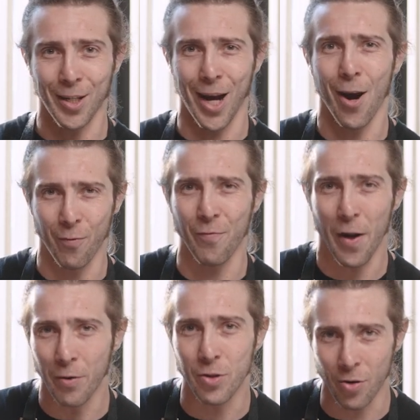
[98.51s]
kind of
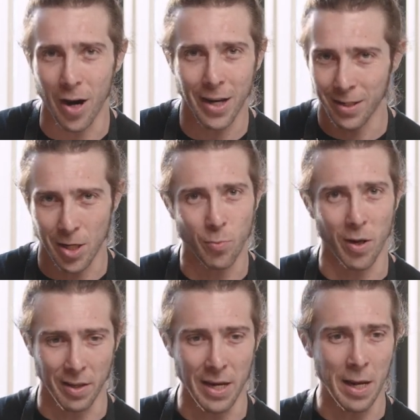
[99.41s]
very dry, and that's
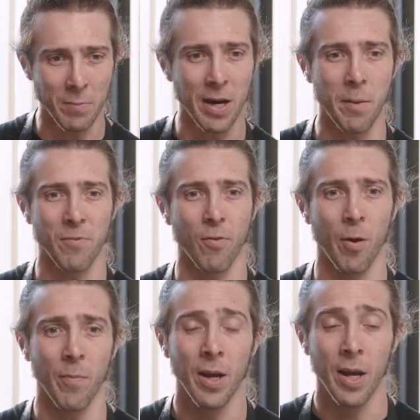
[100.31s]
why the name comes from.